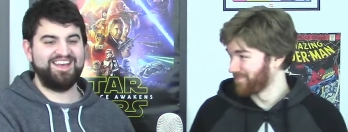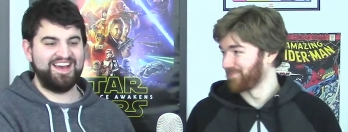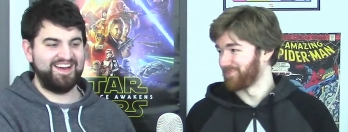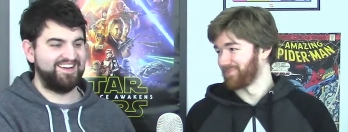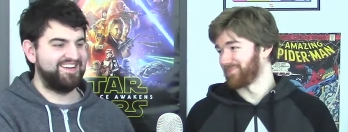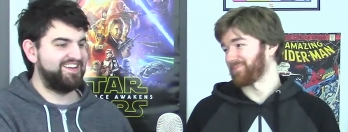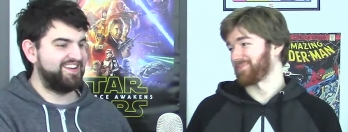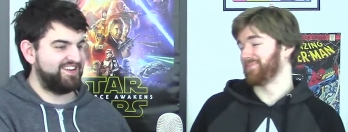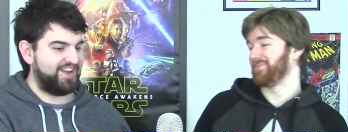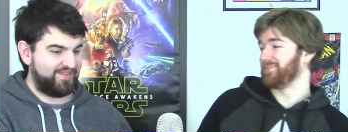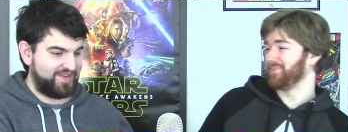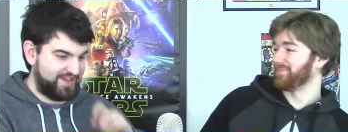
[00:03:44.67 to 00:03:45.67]
Speaker 1: yeah,
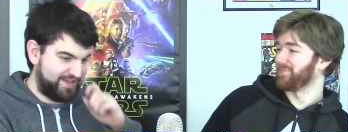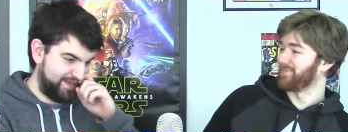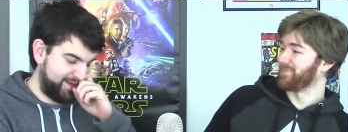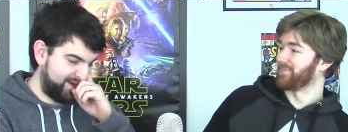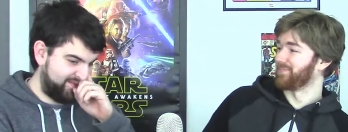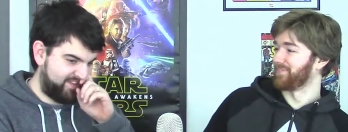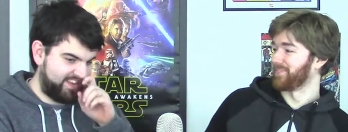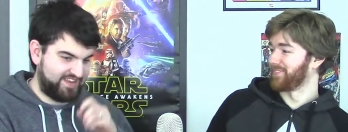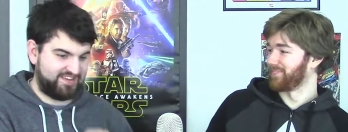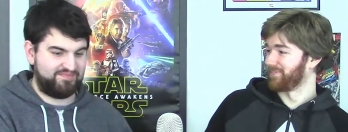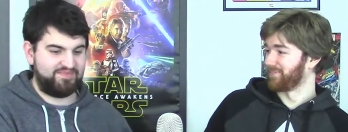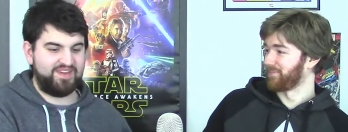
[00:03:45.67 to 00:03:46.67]
no, that, uh, I
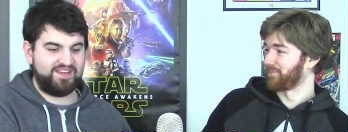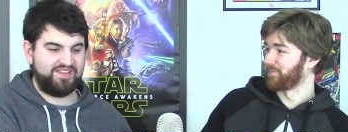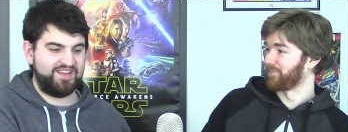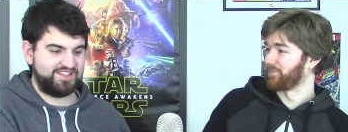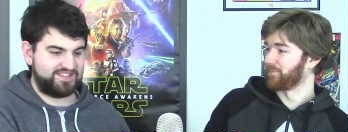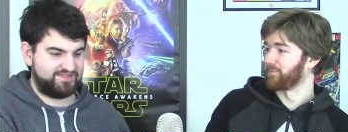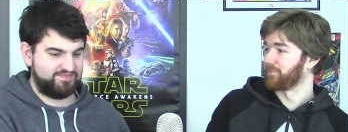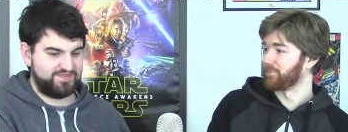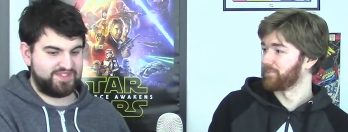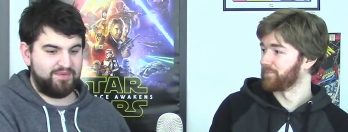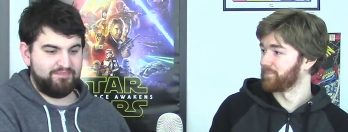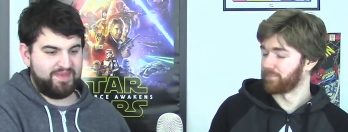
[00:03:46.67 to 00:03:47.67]
think there's
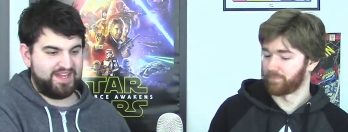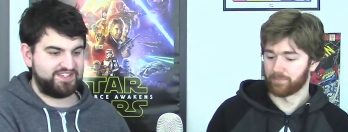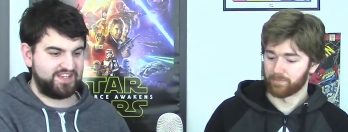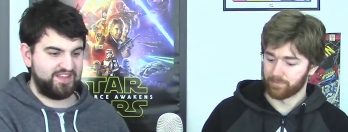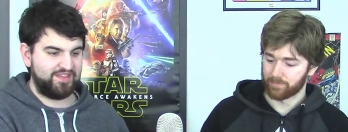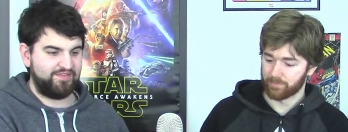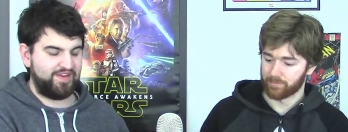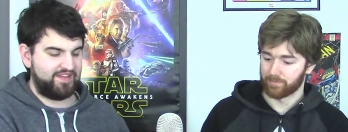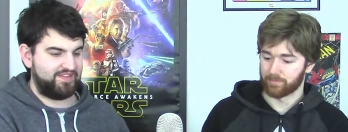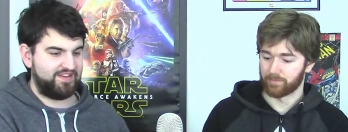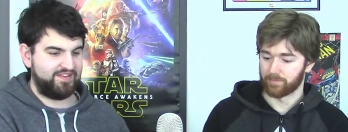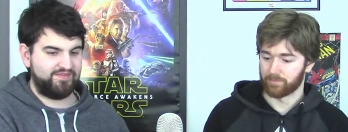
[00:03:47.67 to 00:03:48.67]
some magic in the
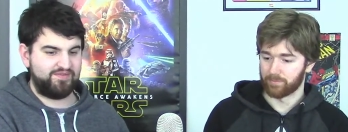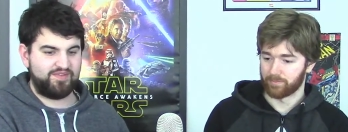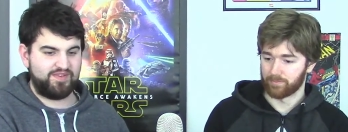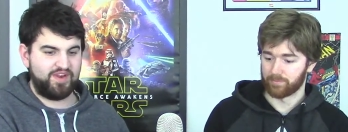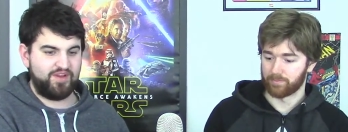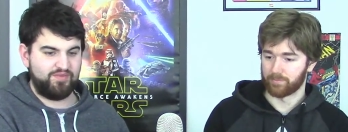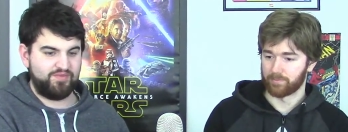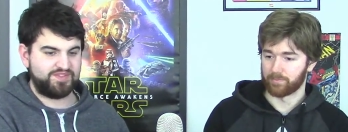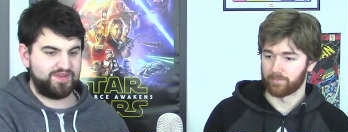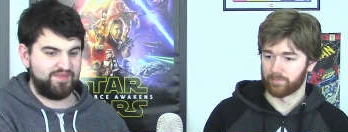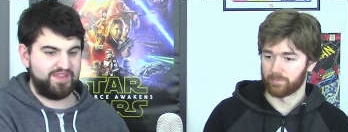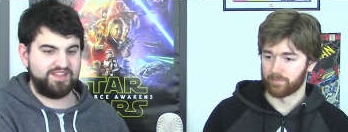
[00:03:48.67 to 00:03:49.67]
fact that you know
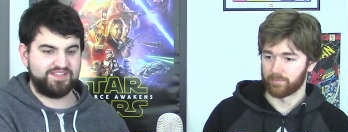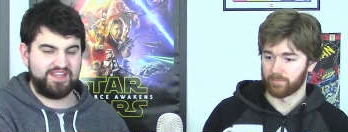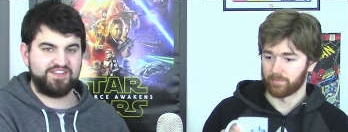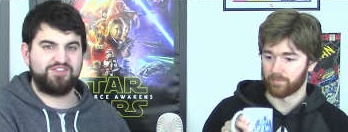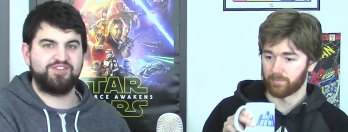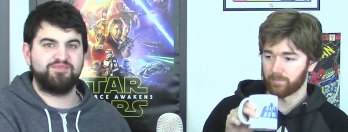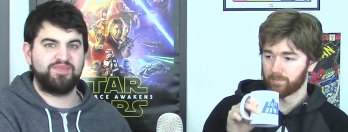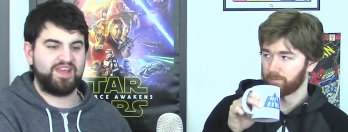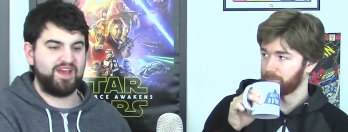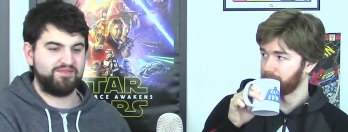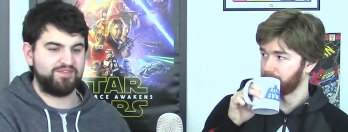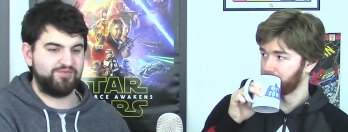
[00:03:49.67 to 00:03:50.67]
some of these things should be
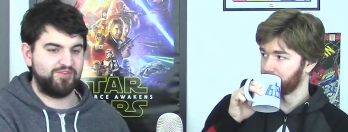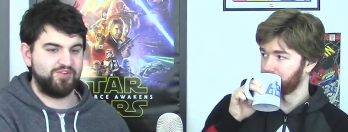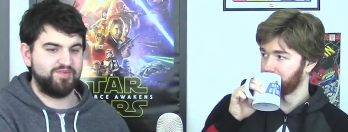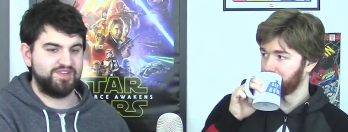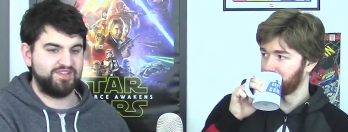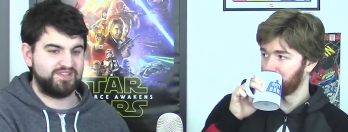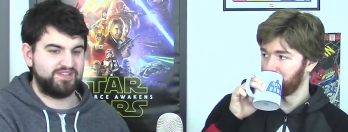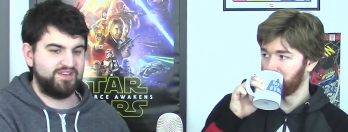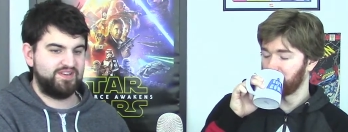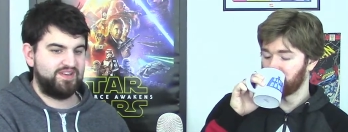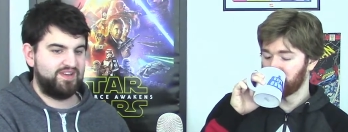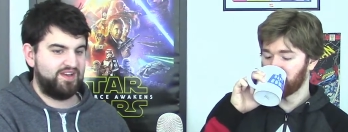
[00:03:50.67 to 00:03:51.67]
kept to rumours.
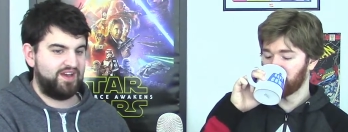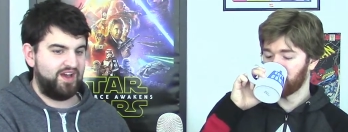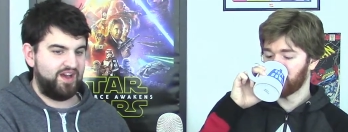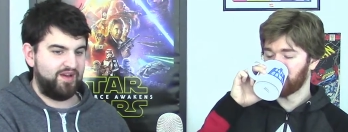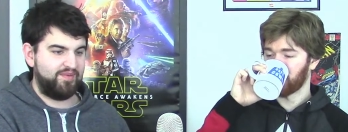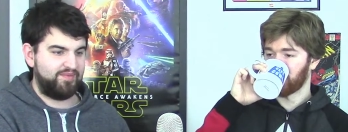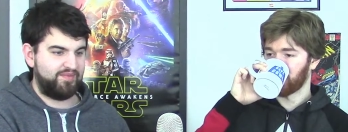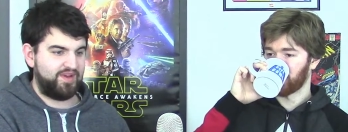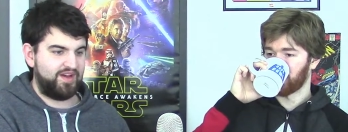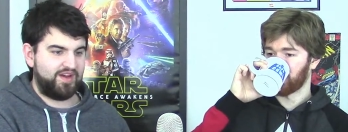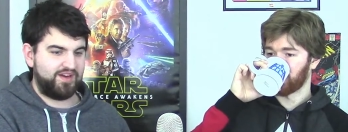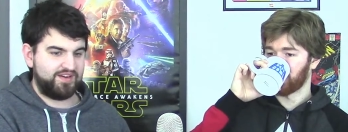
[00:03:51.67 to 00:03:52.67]
Mm. Um,
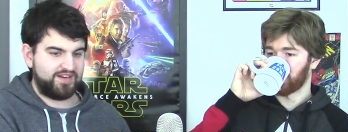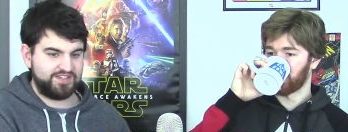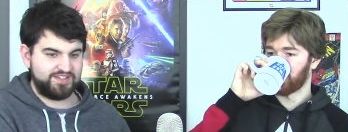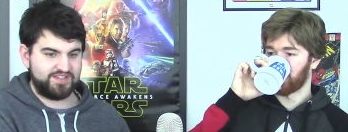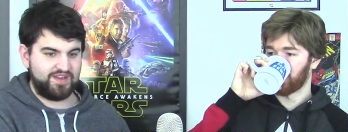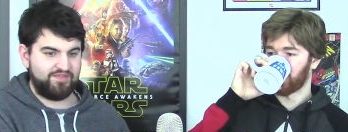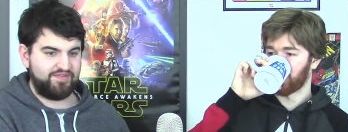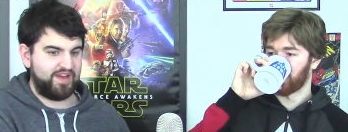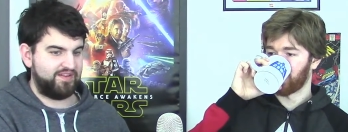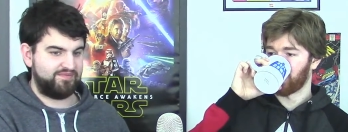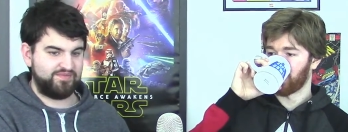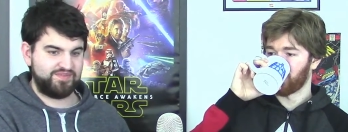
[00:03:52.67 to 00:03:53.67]
I, I, just love
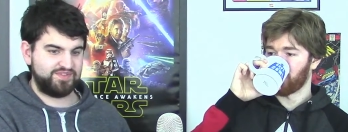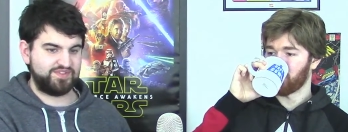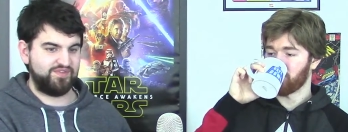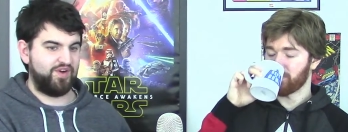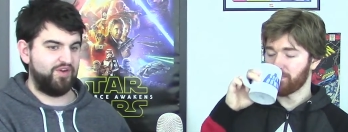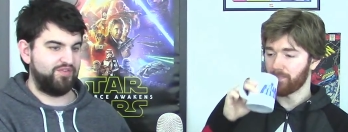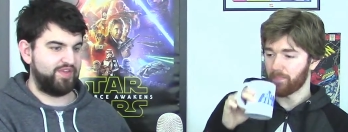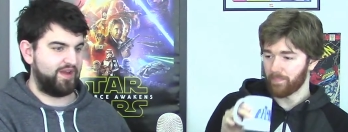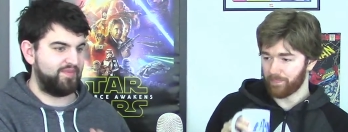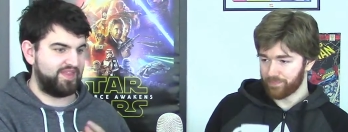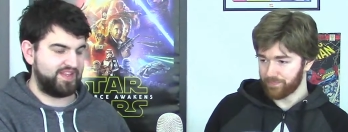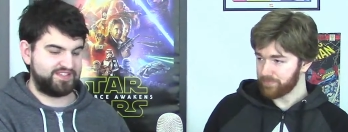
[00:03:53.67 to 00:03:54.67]
that sort of whole thing. I
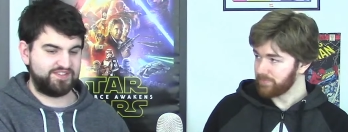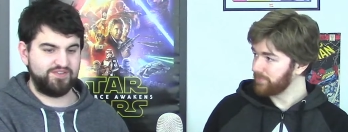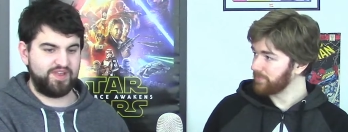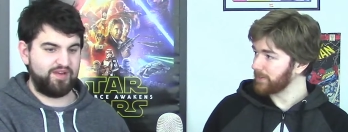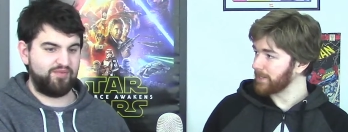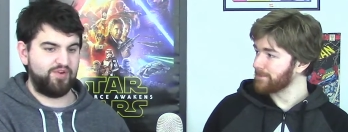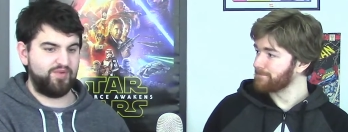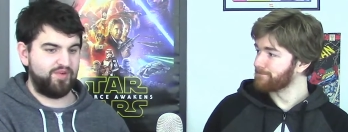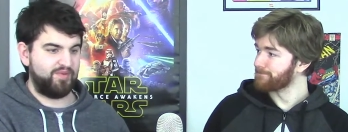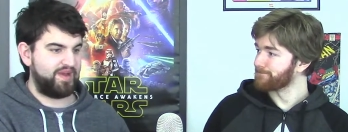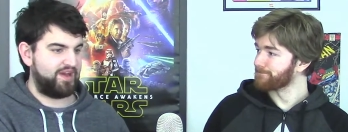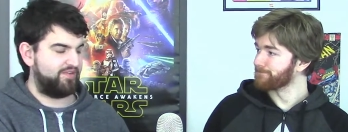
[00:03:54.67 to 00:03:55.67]
mean, there's still that rumour
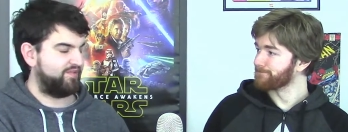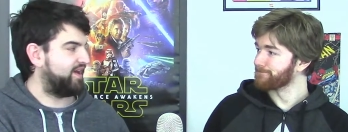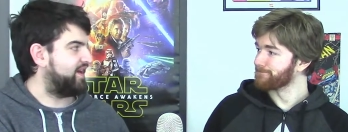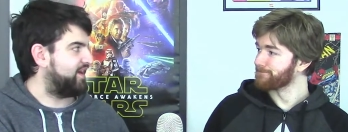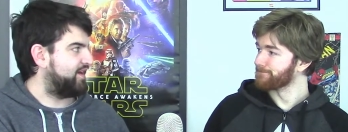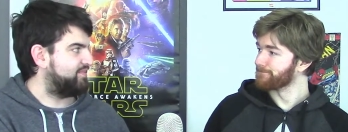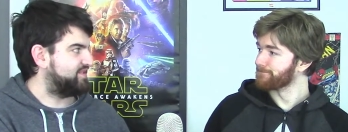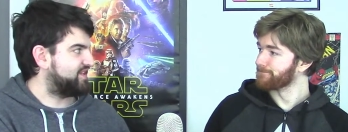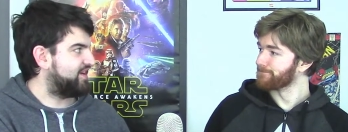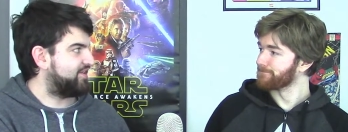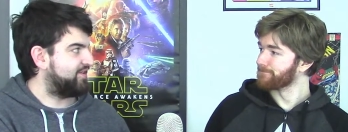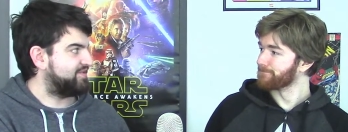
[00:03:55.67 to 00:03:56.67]
about uh,
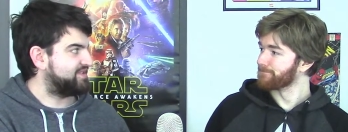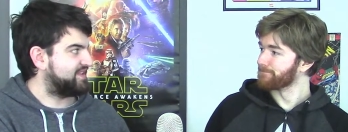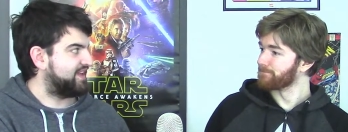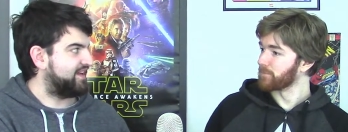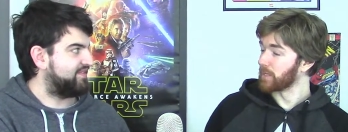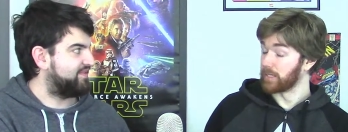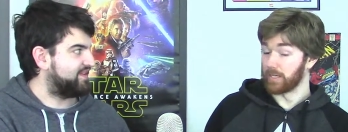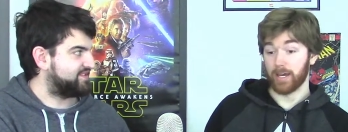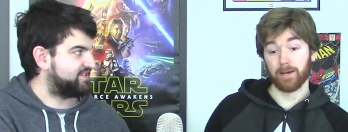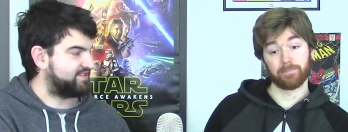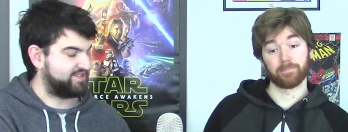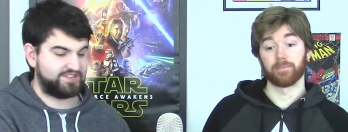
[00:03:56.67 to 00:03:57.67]
Bizarro, isn't there? That's
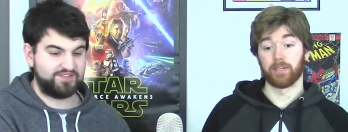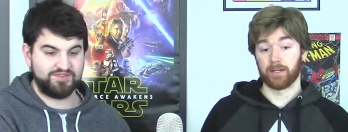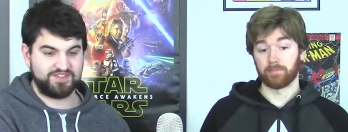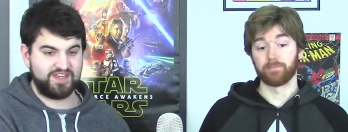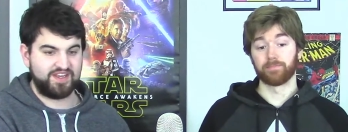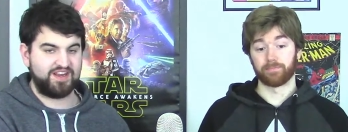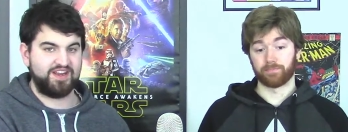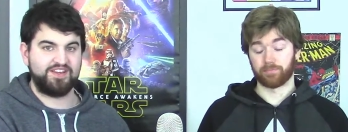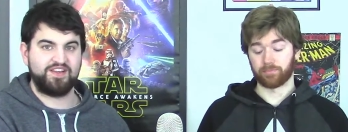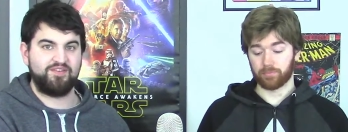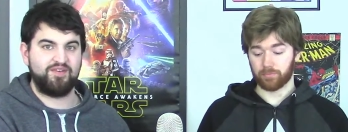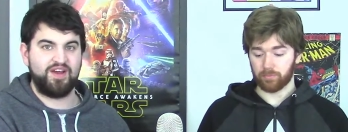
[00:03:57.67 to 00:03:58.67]
yeah, still yeah.
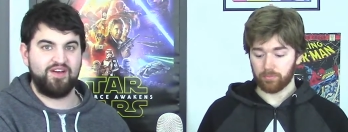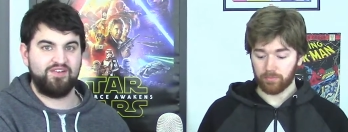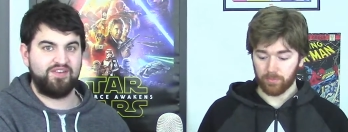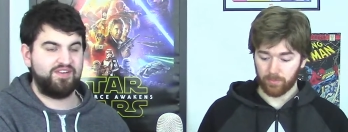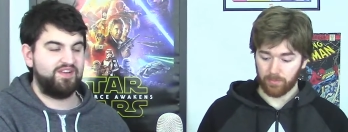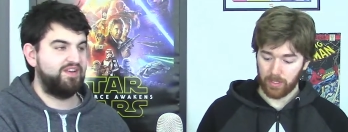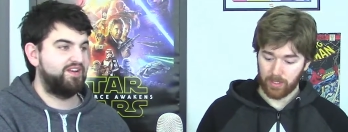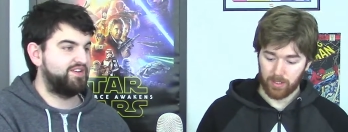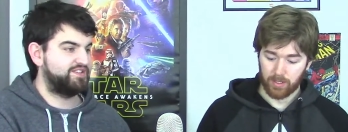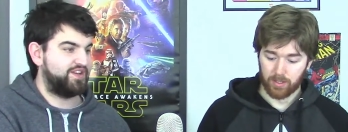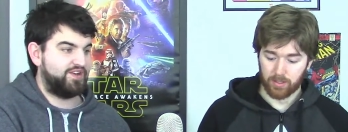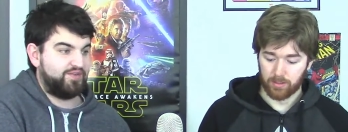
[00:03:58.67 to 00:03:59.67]
circulating around.
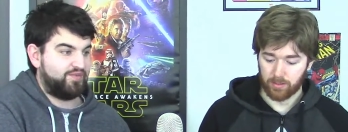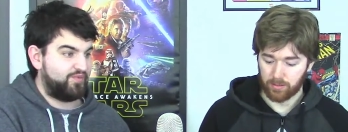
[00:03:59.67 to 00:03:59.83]
So